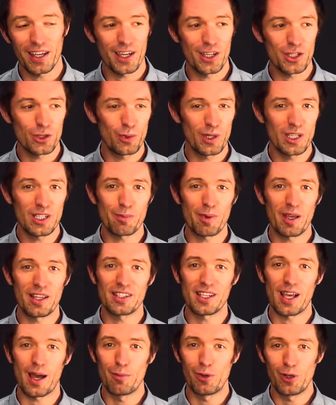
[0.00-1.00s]
as we spend
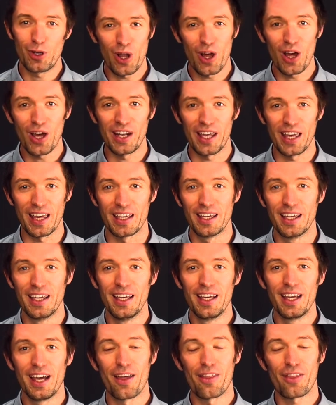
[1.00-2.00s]
time learning
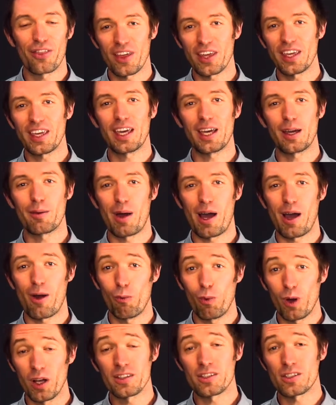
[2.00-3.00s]
and thinking about
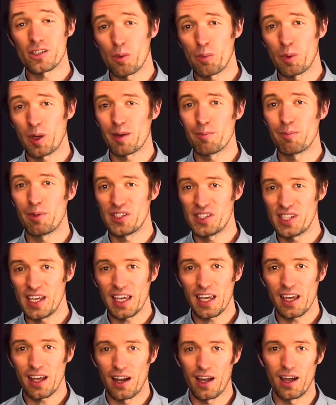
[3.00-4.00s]
one topic in
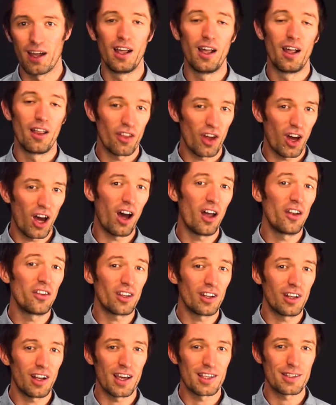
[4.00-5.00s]
particular that
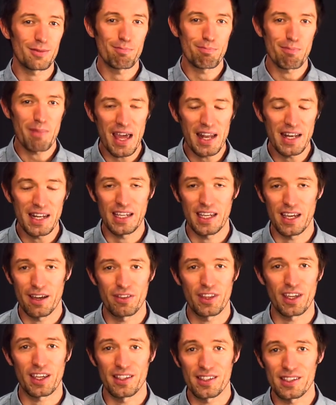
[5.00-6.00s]
underlies many of
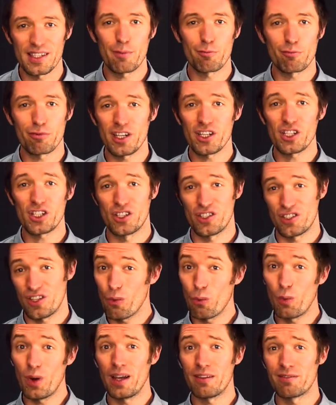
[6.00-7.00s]
the contemporary issues that
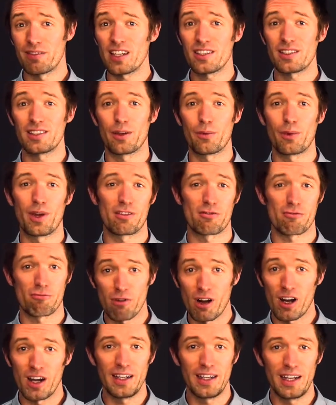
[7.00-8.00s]
we're wrestling with
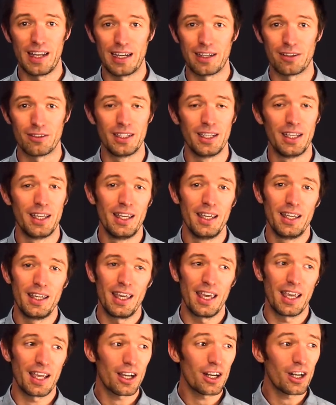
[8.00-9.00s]
right now,
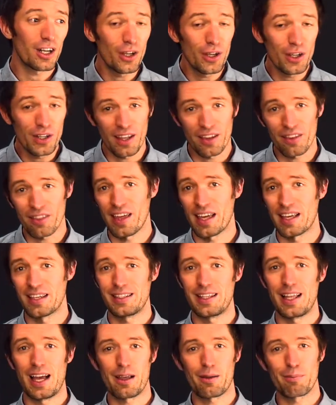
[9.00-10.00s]
including
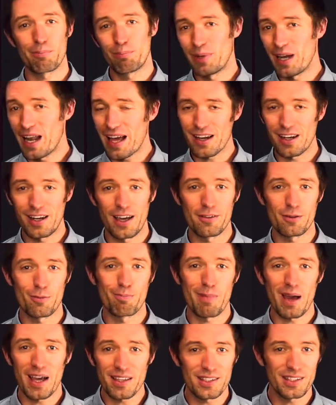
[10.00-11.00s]
things like Black Lives
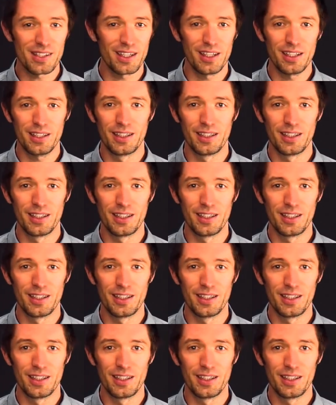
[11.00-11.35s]
Matter,